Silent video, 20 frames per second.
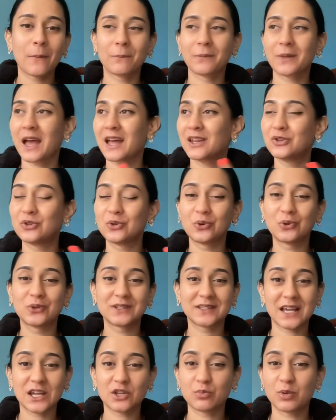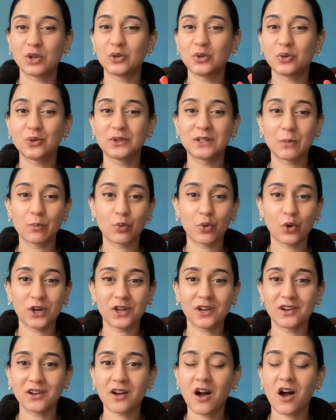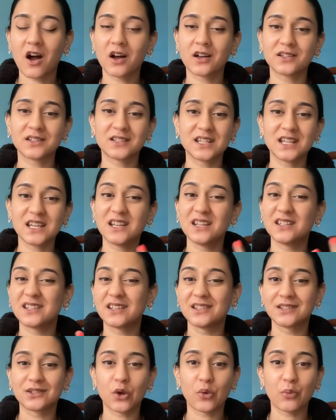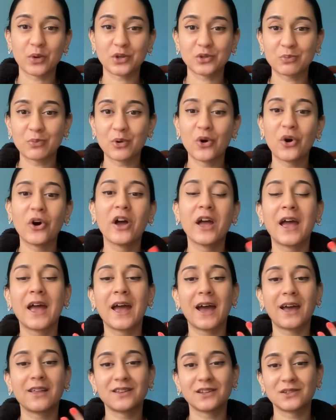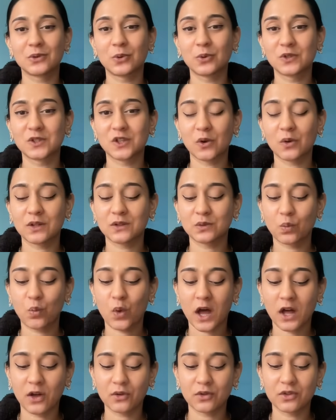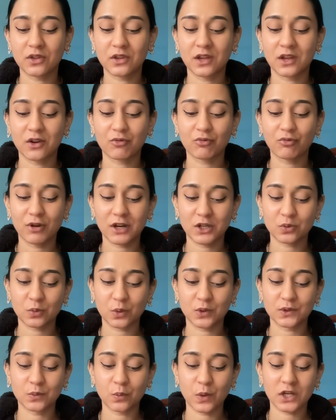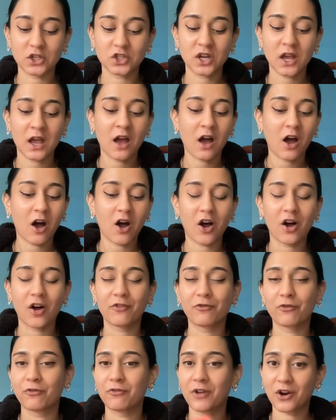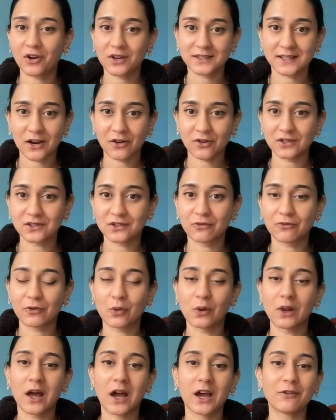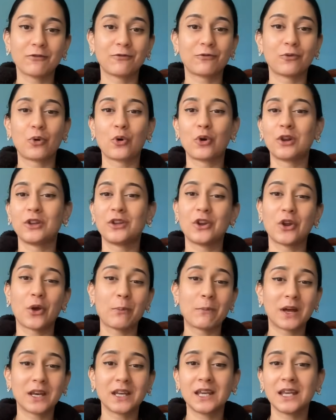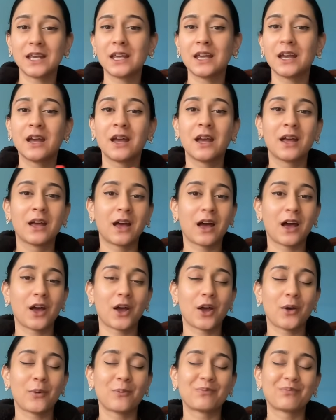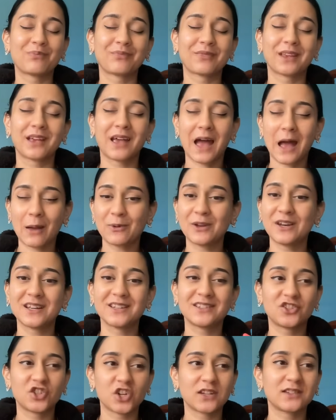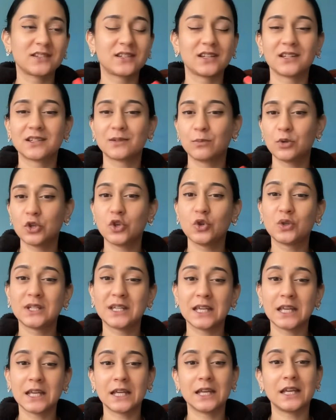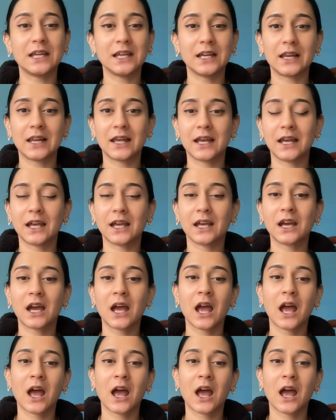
candles, sage bundles, embroidered cards, teas, and so much more. And there's also as well the rituals, which are for various areas of your life for you know money, um, happiness, justice, beauty, healing,